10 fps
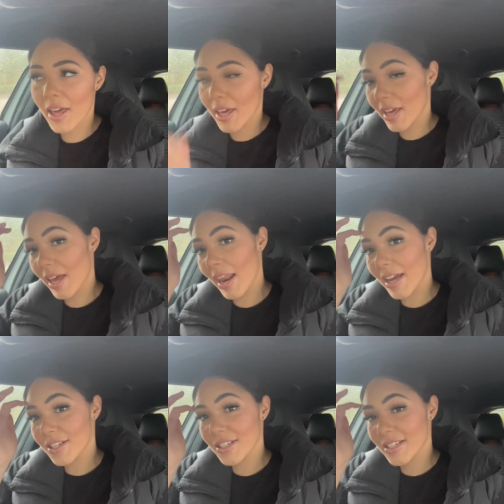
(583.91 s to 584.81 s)
Egg
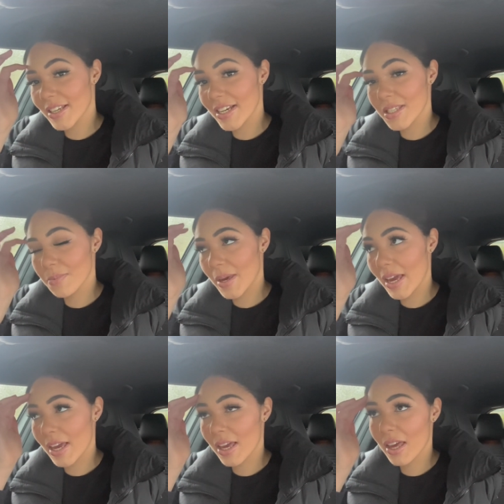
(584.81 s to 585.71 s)
collection next
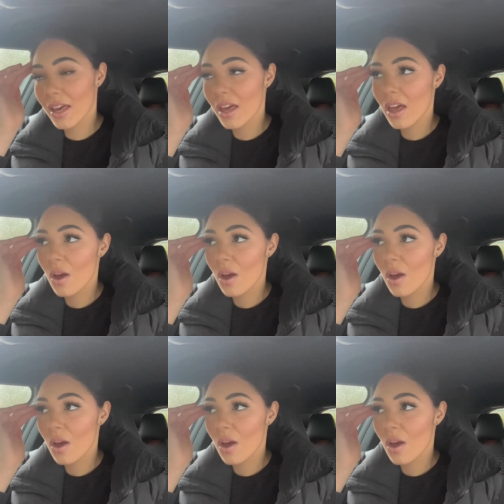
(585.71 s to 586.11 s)
week.